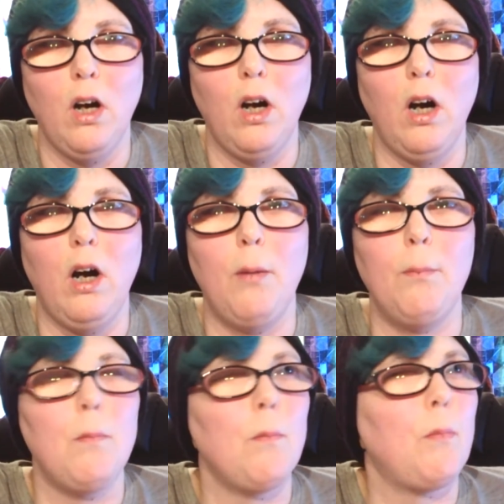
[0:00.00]

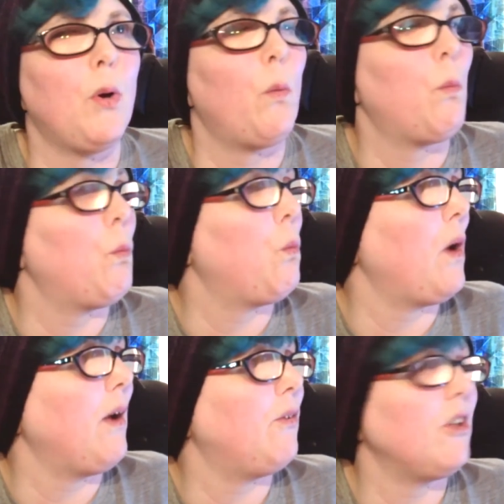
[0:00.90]
but
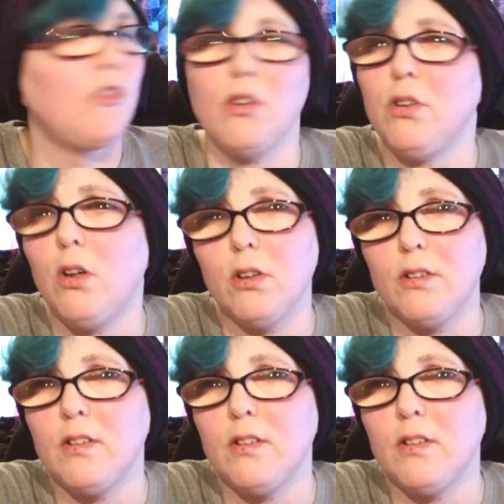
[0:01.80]
where it's locked